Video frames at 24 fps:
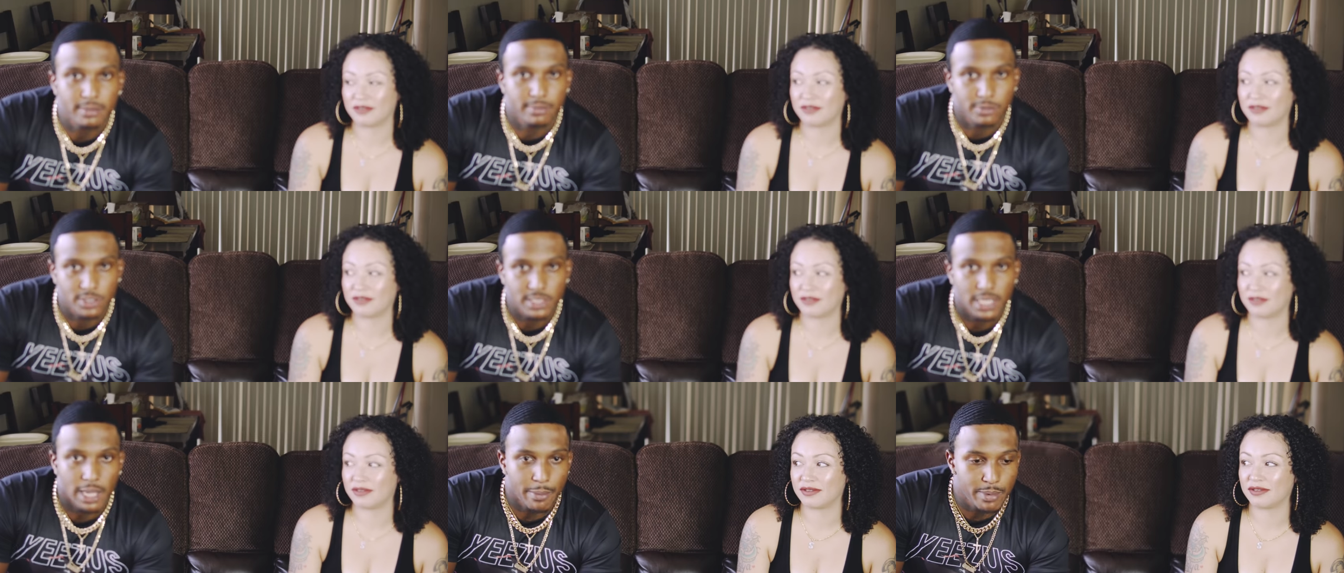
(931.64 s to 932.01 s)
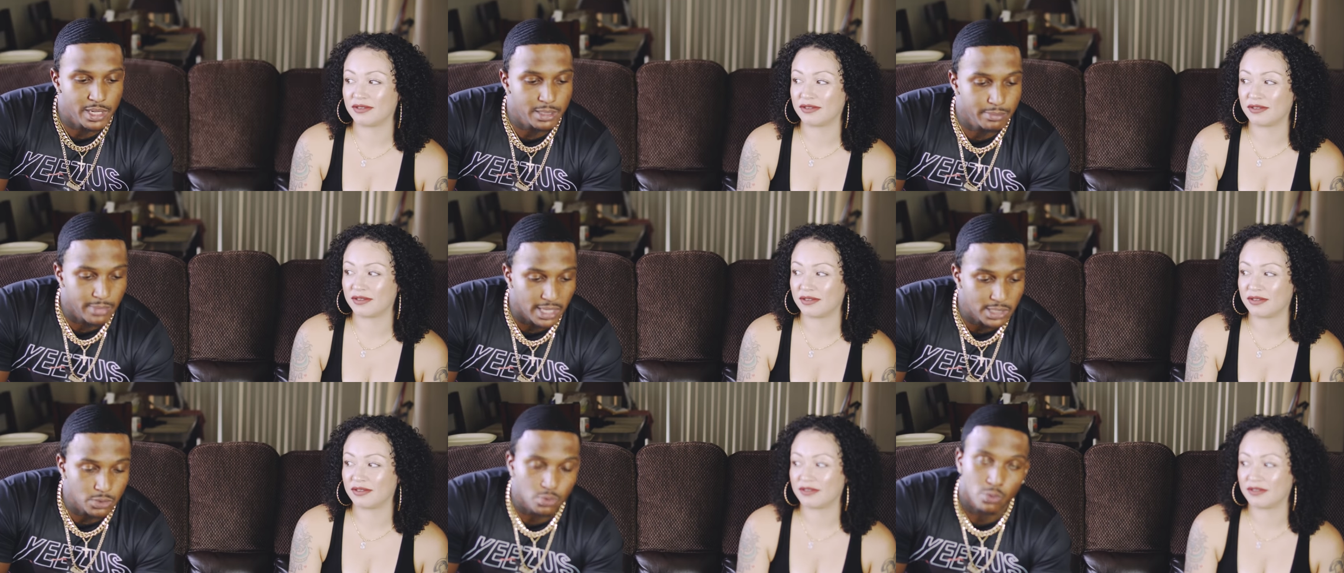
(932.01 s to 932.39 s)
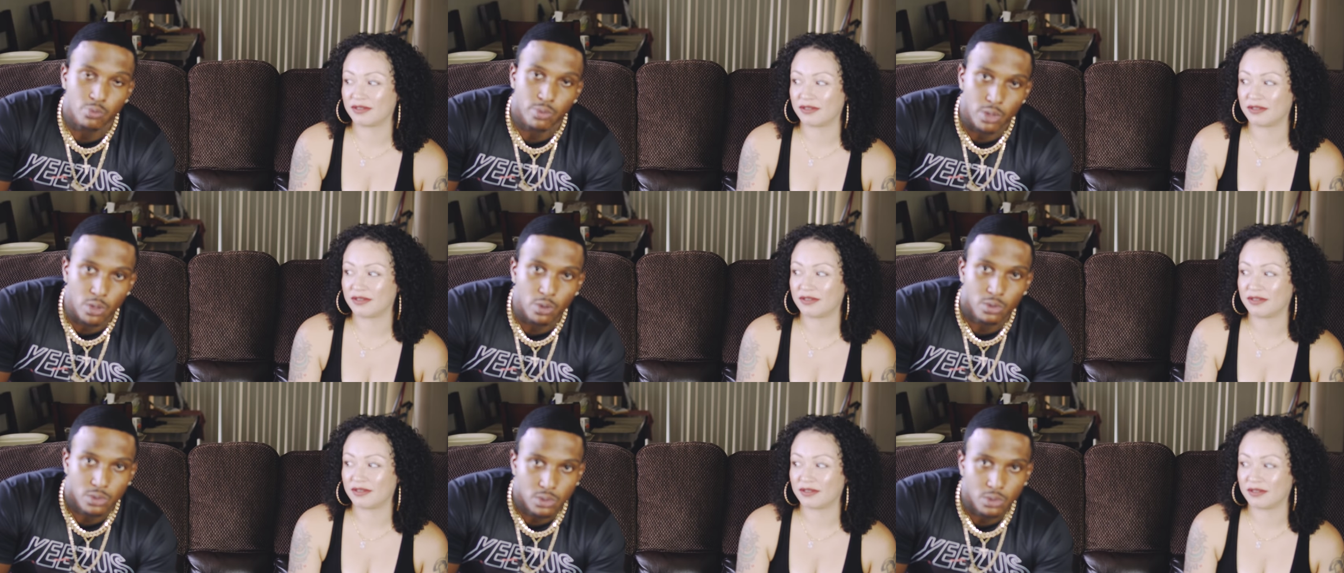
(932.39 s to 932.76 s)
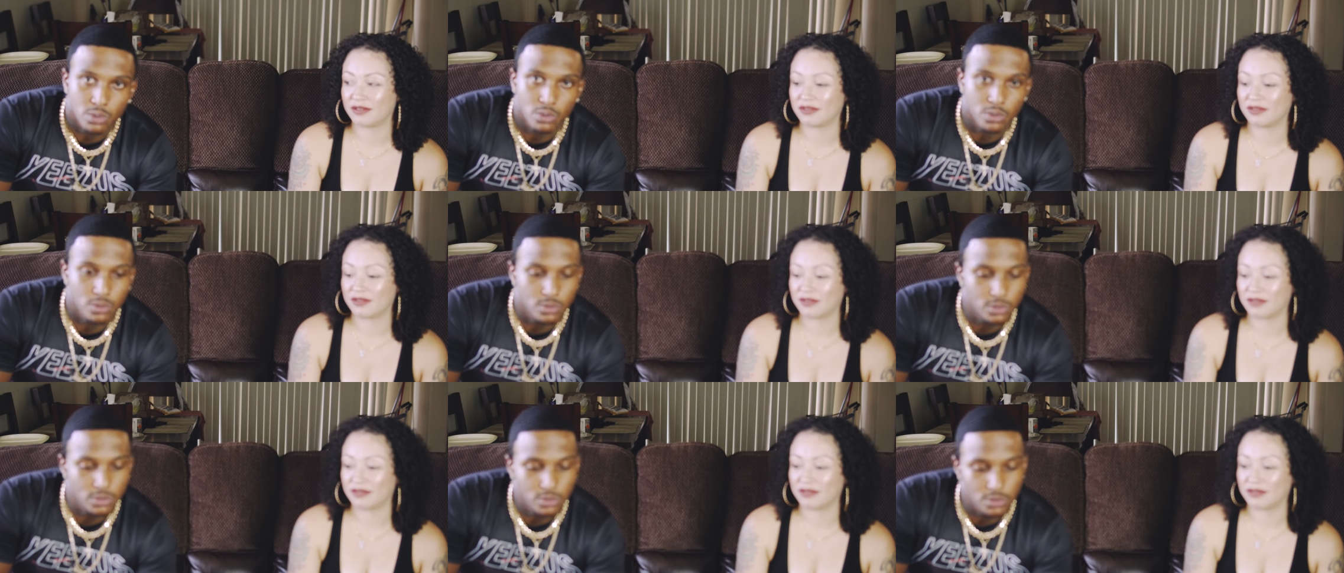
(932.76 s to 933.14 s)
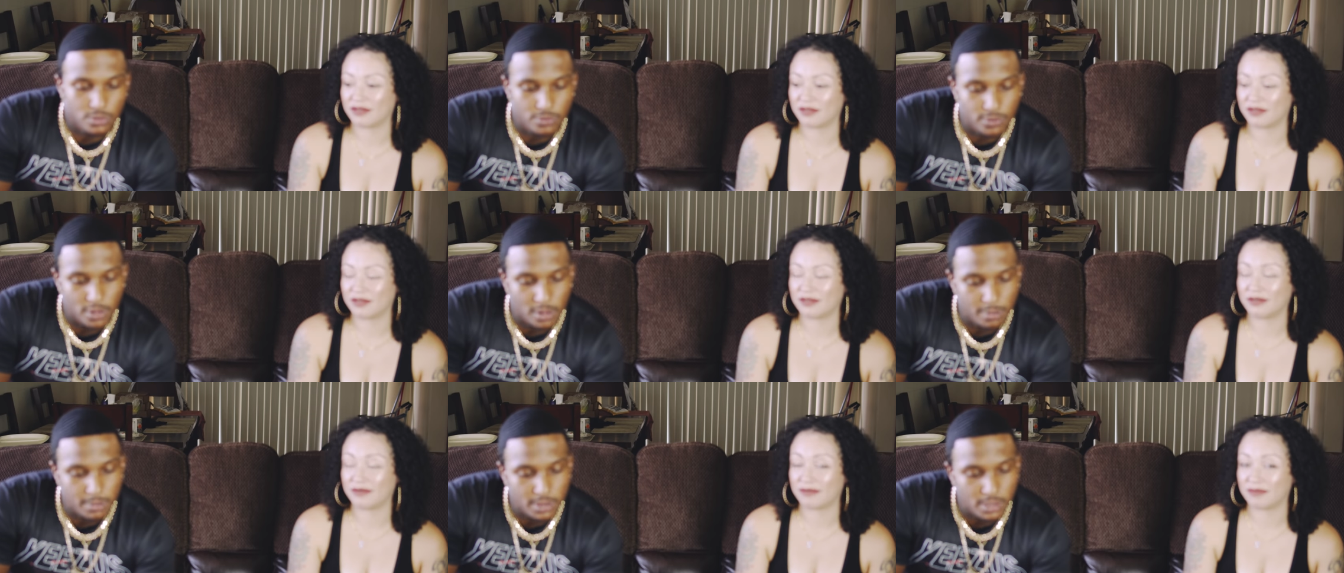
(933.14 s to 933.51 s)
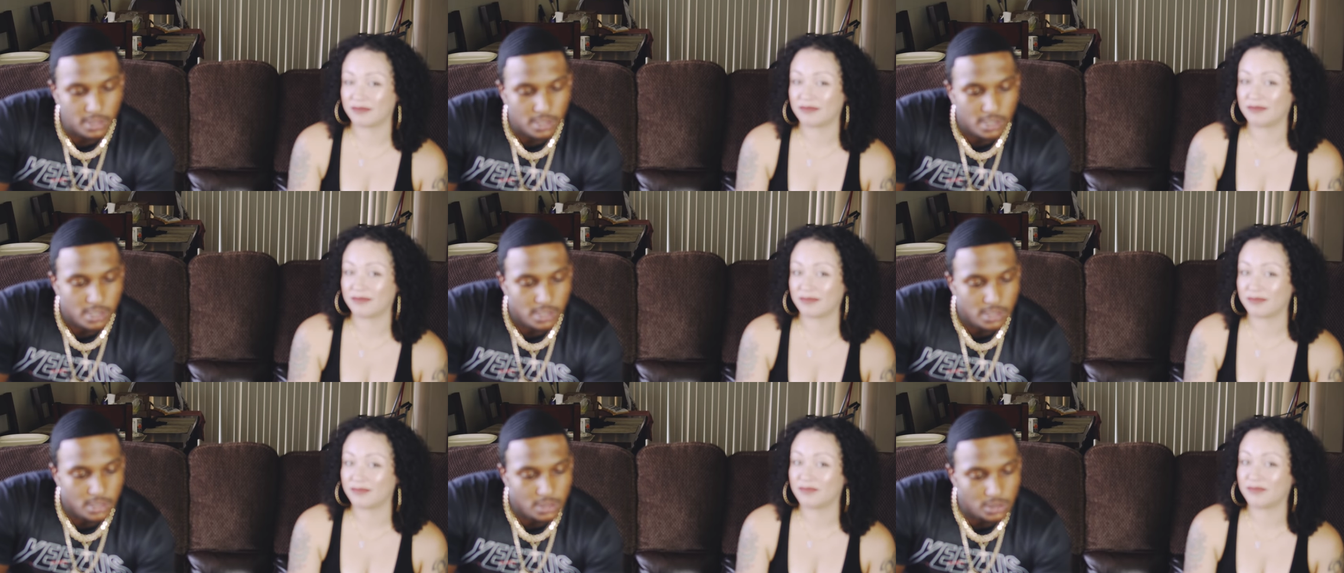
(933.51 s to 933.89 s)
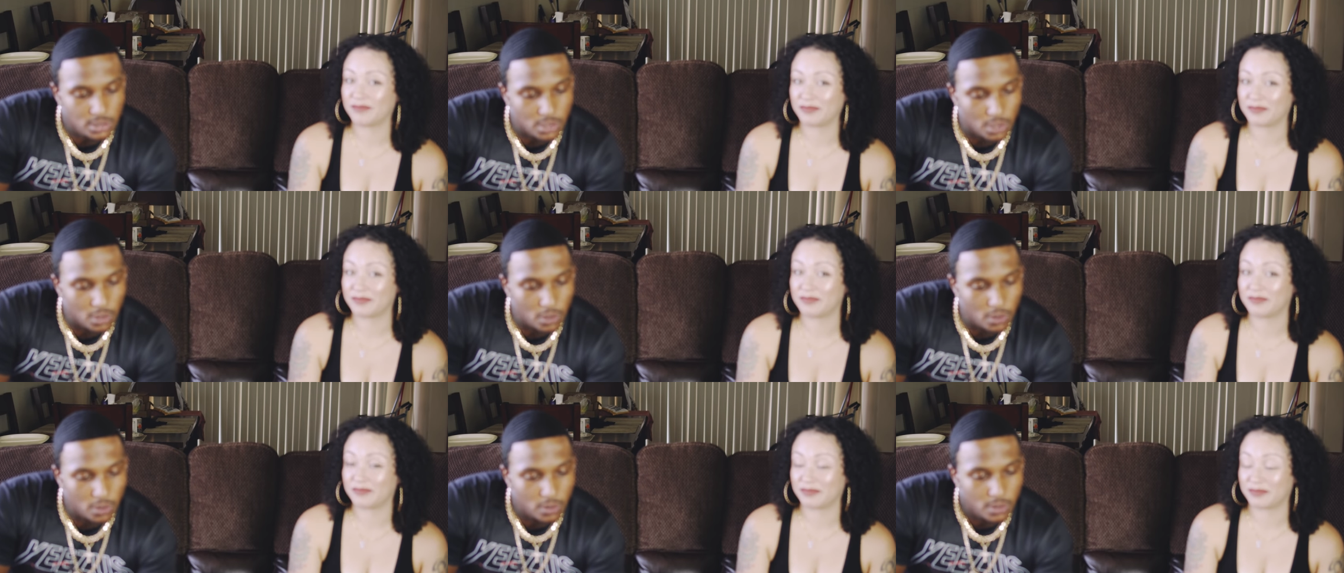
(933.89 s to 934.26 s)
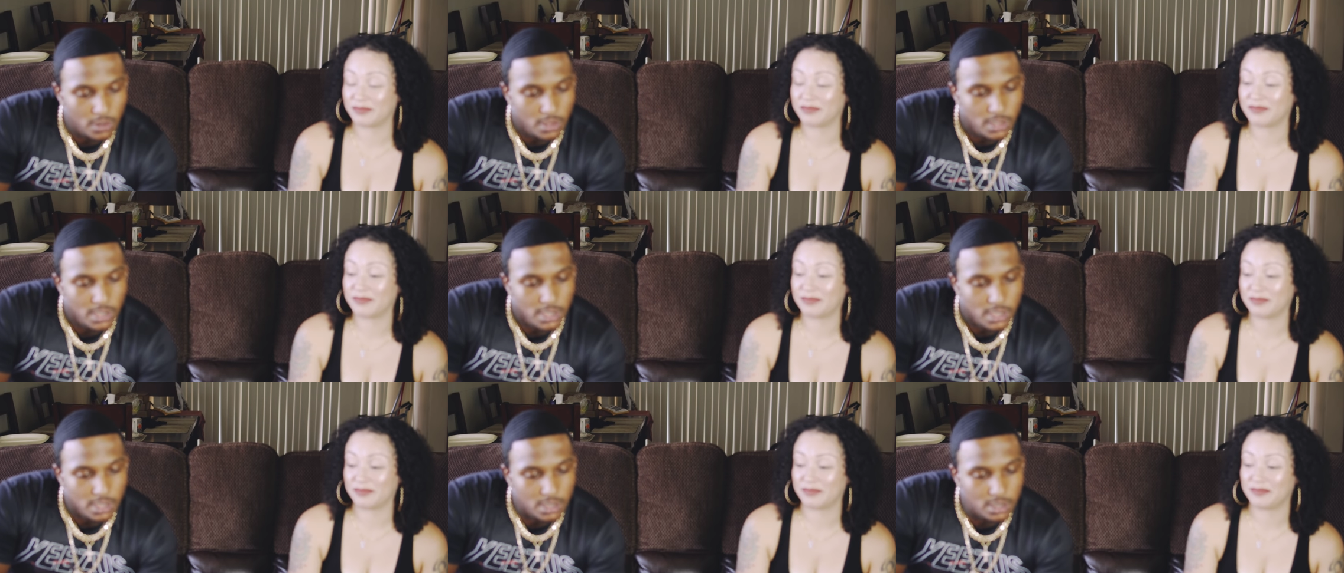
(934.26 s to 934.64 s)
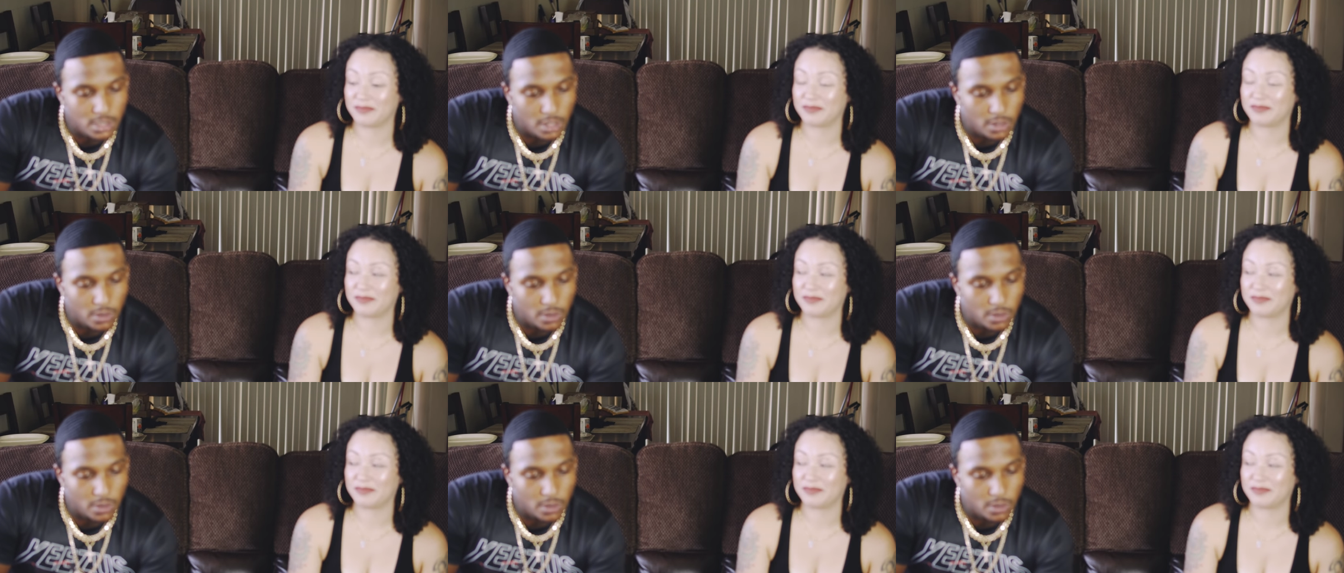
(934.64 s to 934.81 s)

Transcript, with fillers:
Speaker 1: Celebrities mess with real dudes. You feel me? So, you